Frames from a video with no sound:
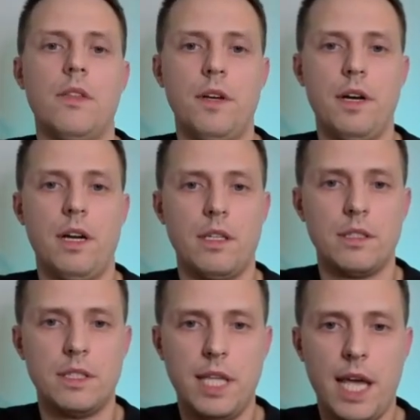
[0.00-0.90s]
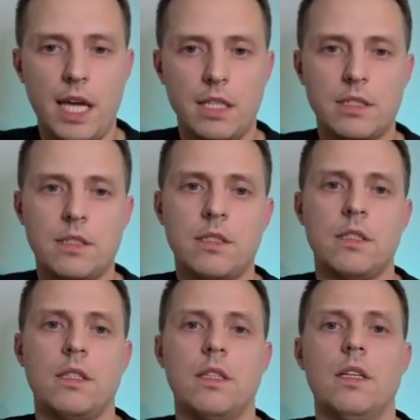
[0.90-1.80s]
There are tags
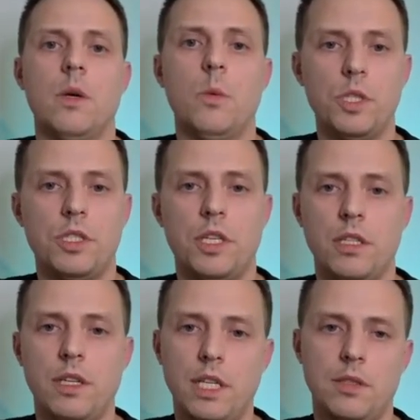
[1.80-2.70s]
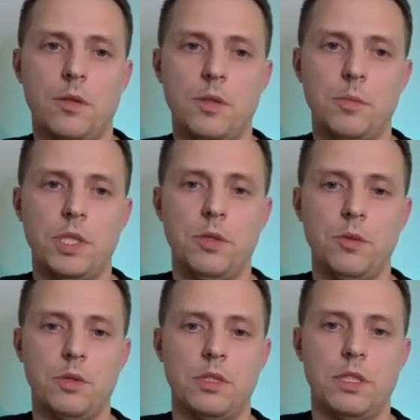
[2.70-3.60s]
which can later on be
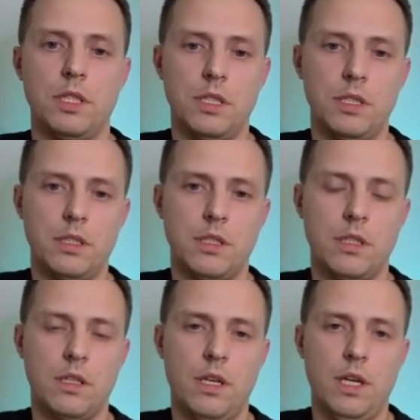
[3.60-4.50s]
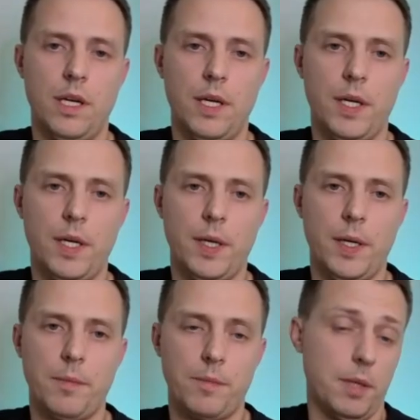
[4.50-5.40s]
used in
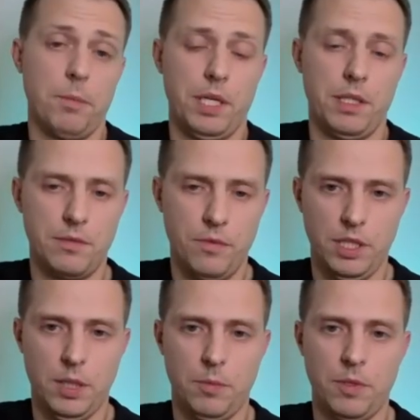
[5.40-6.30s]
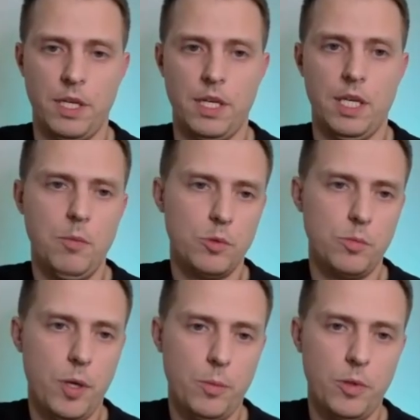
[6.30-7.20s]
campaigns, for example. And
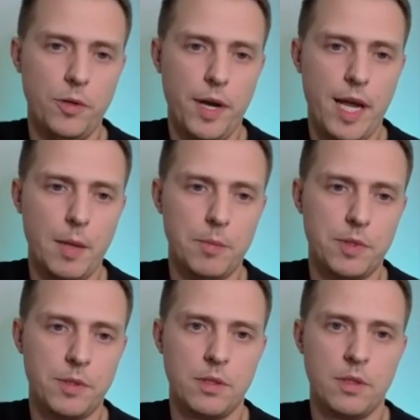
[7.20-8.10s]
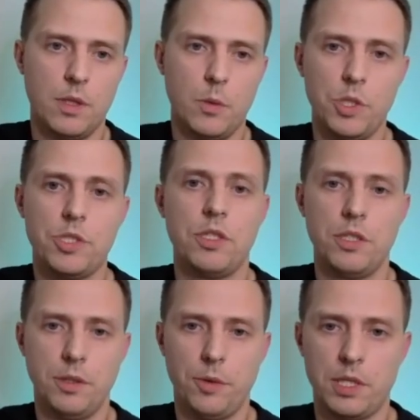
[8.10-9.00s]
most popular apps which
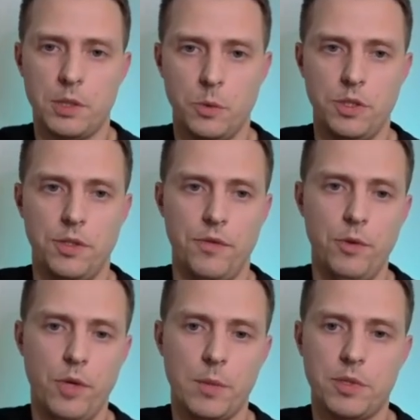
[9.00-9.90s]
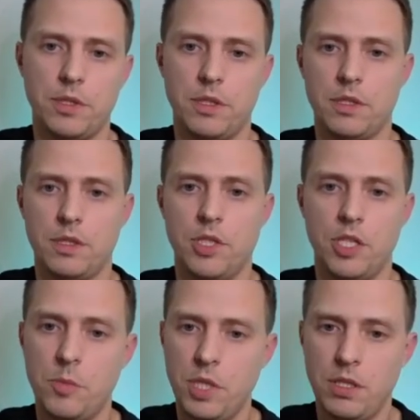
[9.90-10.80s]
integrates with review apps is
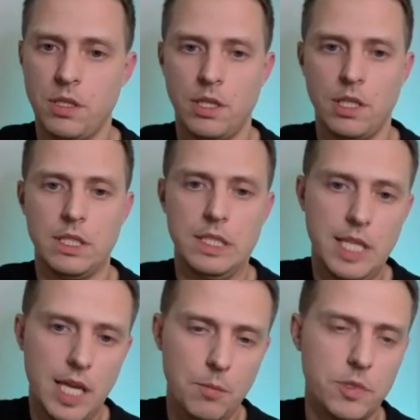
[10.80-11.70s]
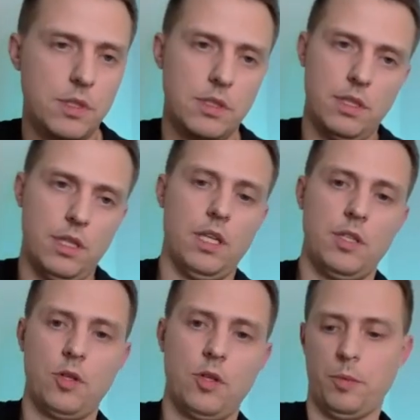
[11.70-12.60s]
JudgeMe, Stamped,
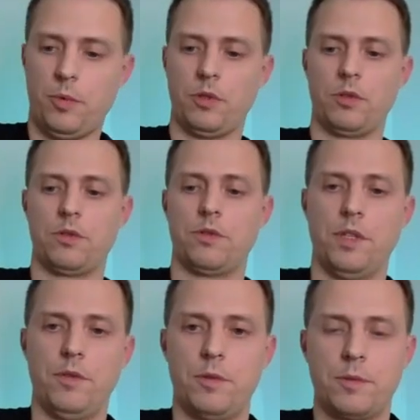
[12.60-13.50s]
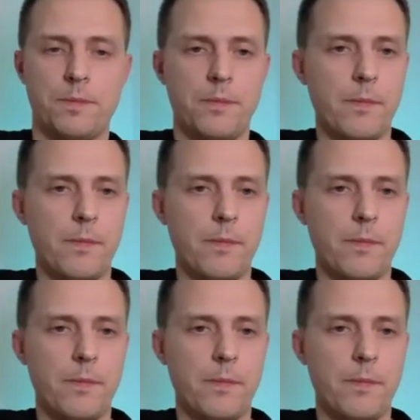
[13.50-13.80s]
and Yotpo Products Reviews.